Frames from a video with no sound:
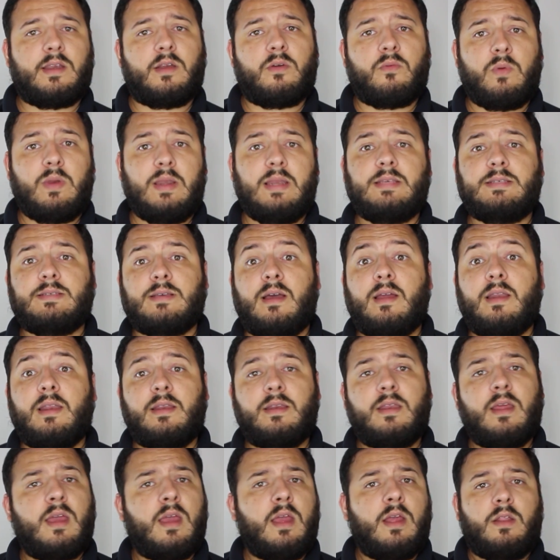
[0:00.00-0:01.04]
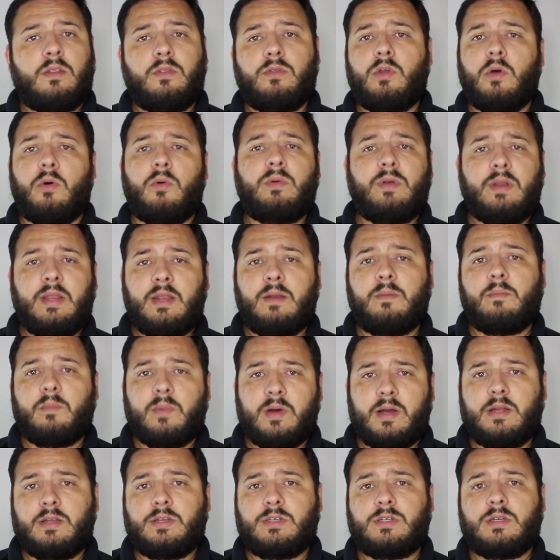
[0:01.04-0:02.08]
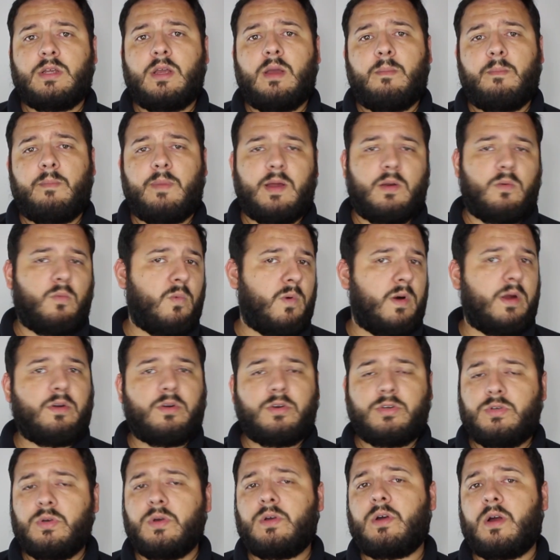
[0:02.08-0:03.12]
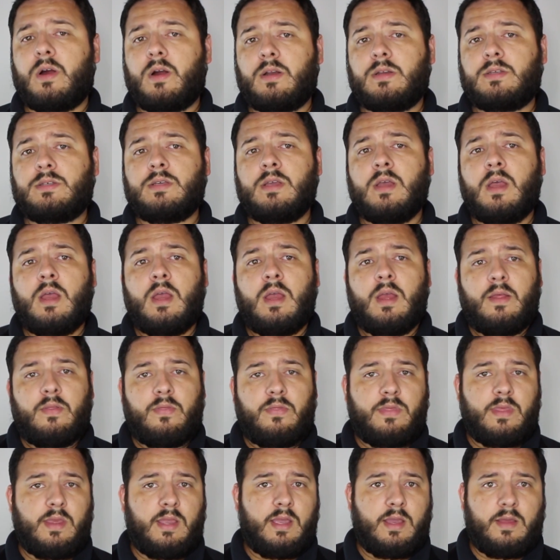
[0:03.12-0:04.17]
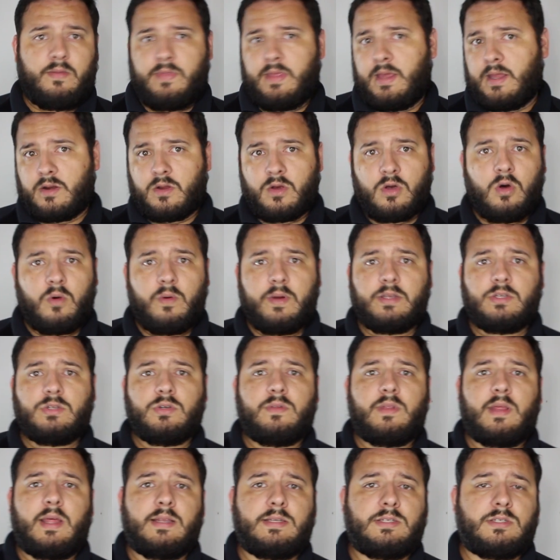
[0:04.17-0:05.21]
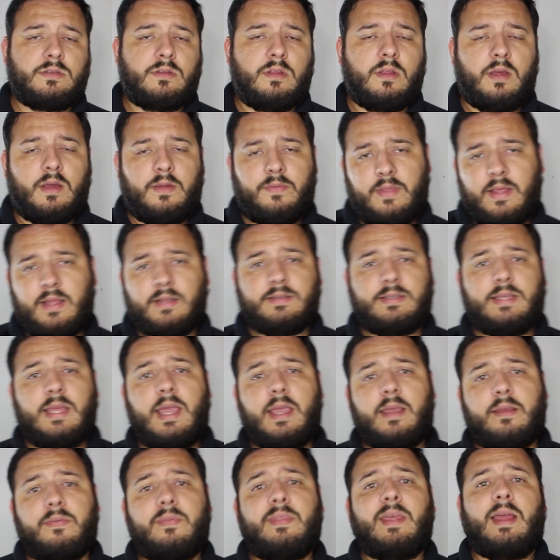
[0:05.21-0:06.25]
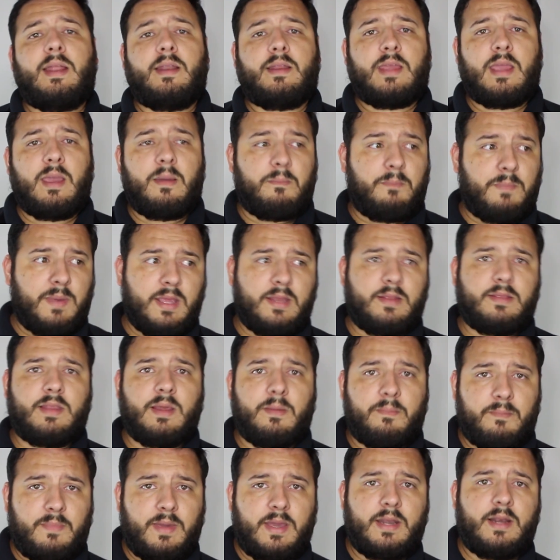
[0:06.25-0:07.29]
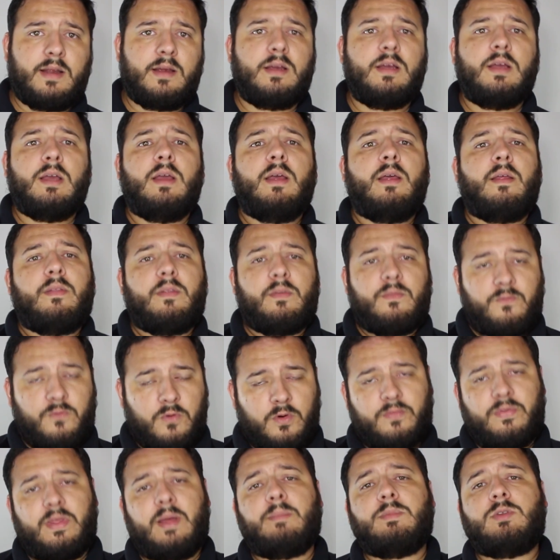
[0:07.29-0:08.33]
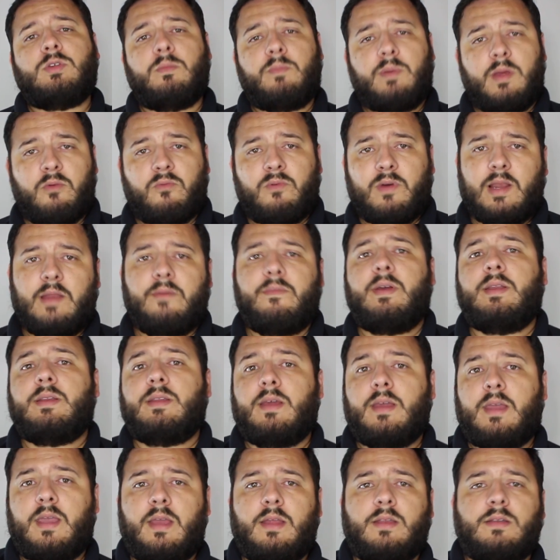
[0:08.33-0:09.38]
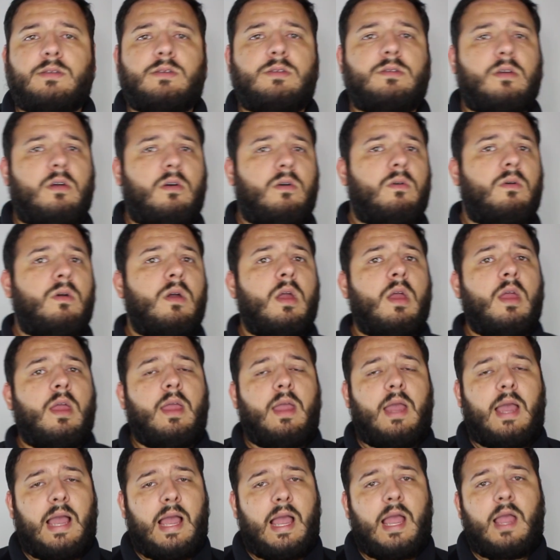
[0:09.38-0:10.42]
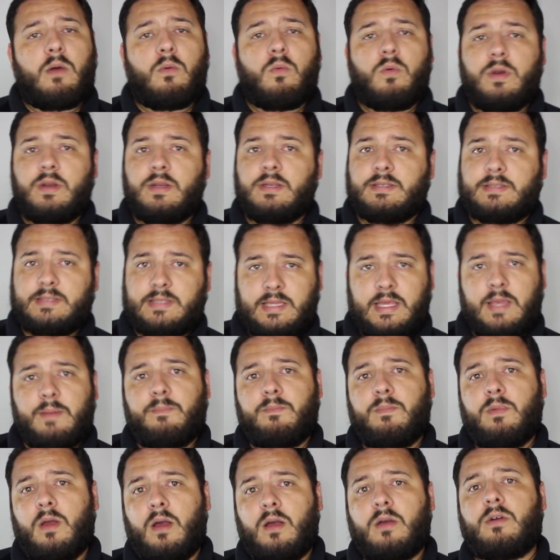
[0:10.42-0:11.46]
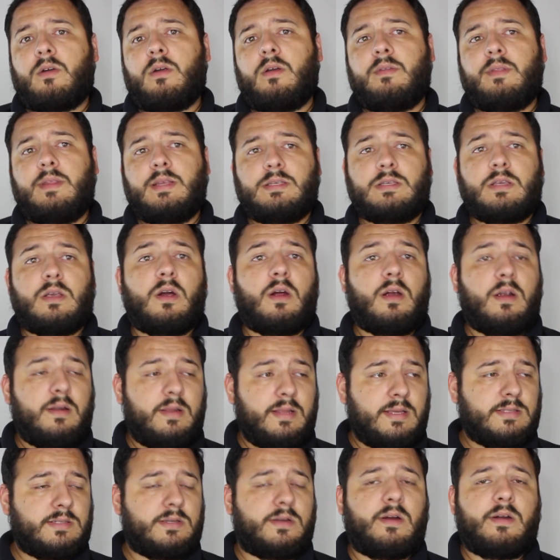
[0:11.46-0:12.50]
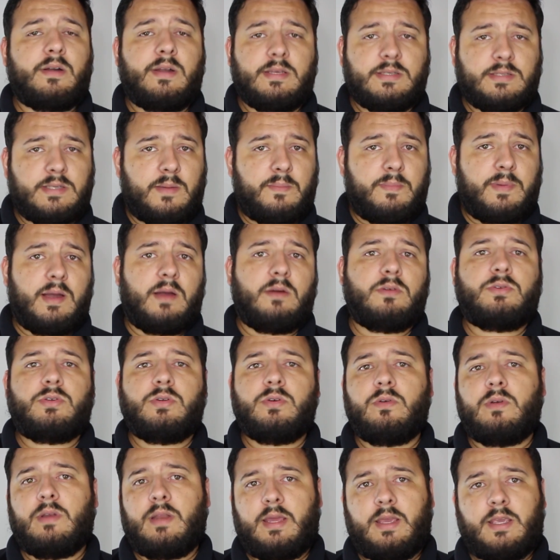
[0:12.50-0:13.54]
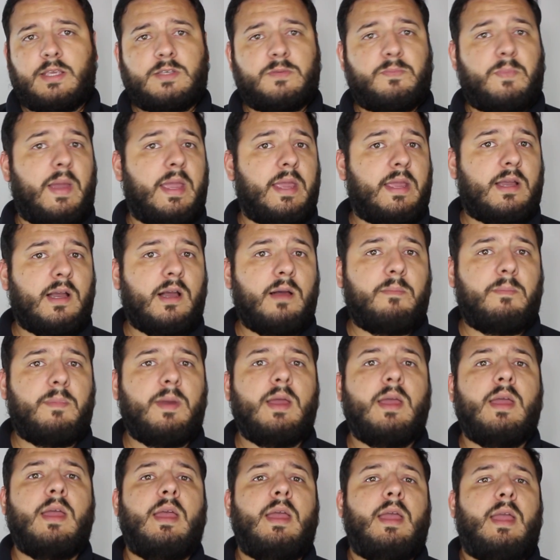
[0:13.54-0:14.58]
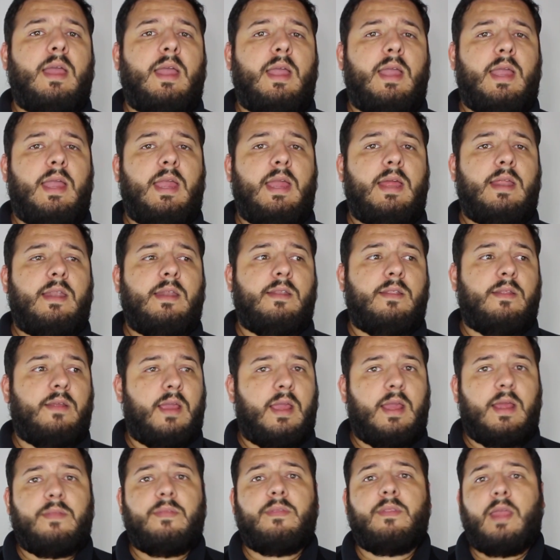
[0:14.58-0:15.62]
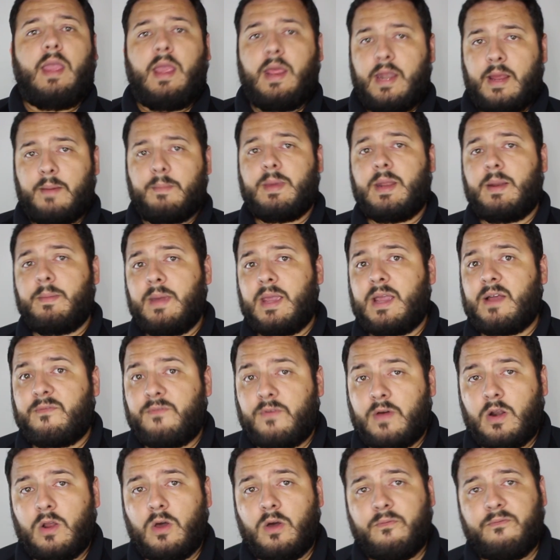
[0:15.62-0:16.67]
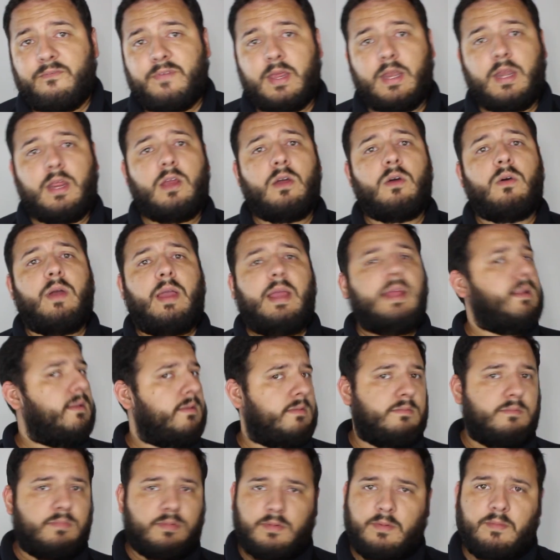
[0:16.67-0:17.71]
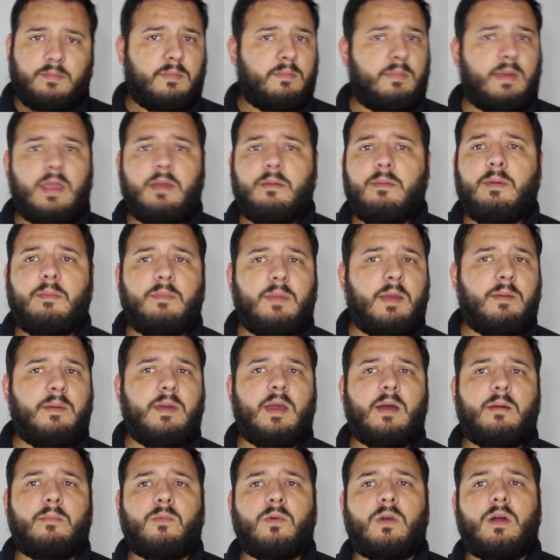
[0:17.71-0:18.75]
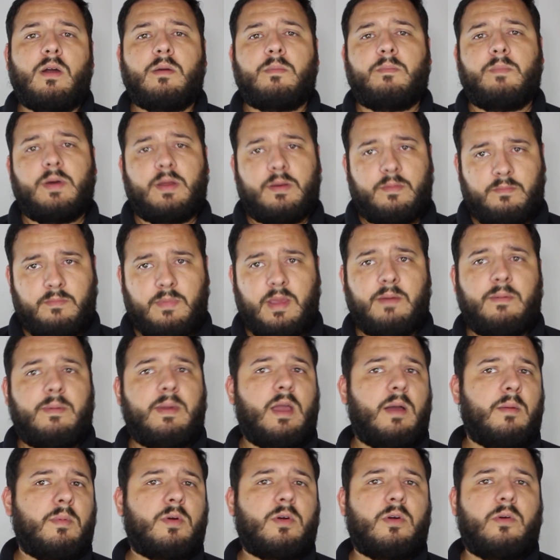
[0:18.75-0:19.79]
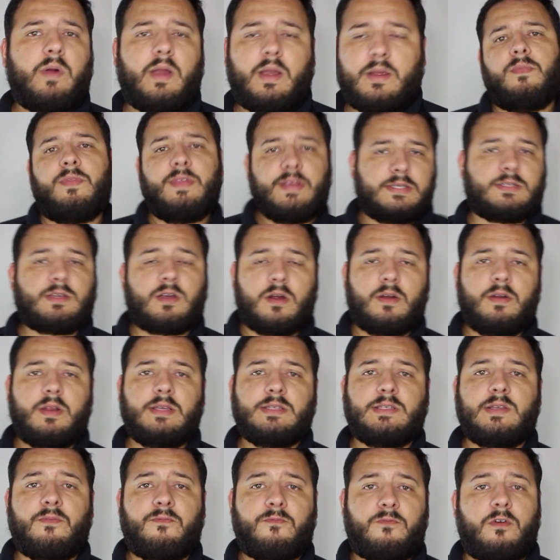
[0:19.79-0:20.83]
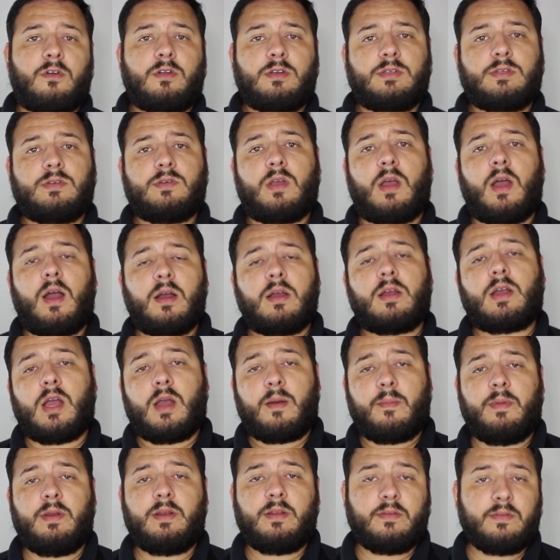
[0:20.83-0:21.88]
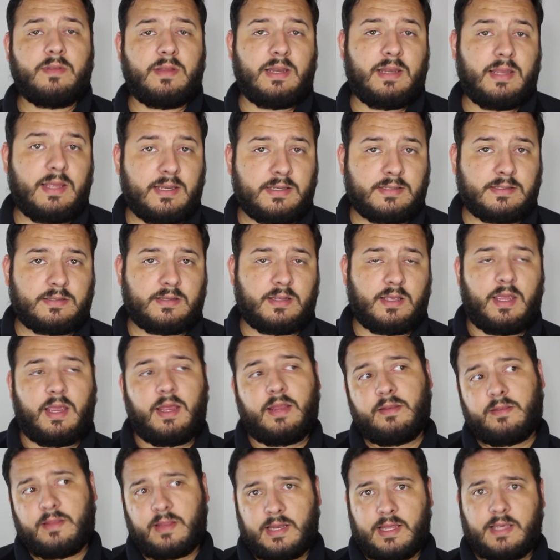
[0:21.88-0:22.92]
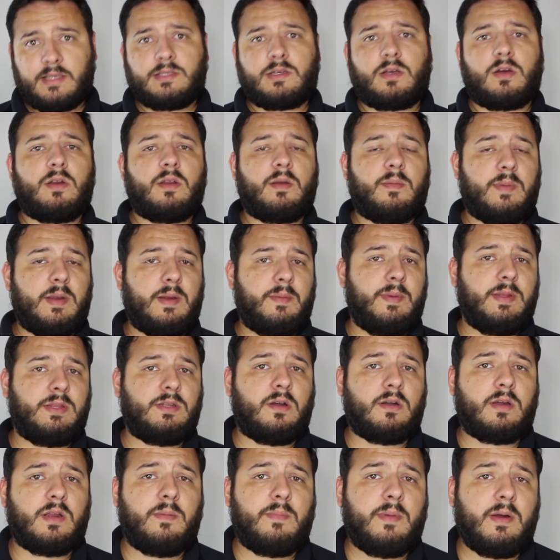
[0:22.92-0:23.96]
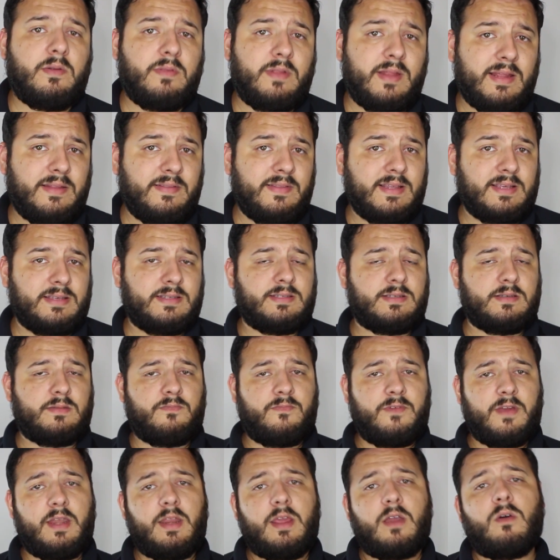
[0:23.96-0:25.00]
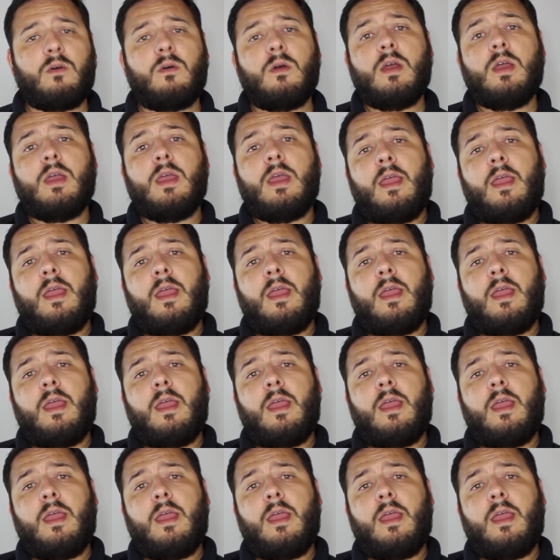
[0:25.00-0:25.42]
and really solid don't need much, but 1 or 2 cards that go into that deck that can beat the meta for them to be relevant again. So I wouldn't sleep longer in this card. This card is about to like spike up. And I'm gonna make a follow-up video, and maybe I'm wrong, but maybe I'm correct. This card is the first uncommon on the list, and the last card I'm gonna be talking about in this video.